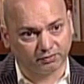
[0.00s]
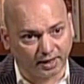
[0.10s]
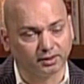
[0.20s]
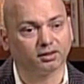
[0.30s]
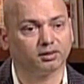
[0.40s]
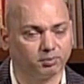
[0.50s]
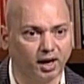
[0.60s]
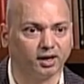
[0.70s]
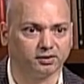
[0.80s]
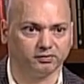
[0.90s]
final
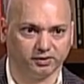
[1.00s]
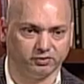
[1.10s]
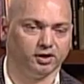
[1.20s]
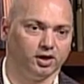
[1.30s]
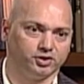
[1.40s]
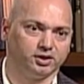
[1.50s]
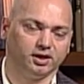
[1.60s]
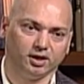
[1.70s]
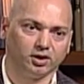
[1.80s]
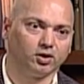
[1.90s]
part of the trilogy
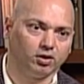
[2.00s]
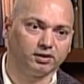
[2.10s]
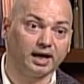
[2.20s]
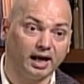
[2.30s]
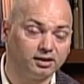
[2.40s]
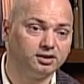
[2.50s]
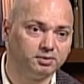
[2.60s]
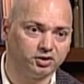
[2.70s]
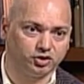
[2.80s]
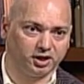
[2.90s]
called the
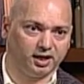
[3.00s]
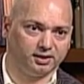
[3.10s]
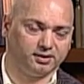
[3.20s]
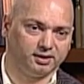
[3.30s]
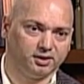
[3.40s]
ultimate jihad.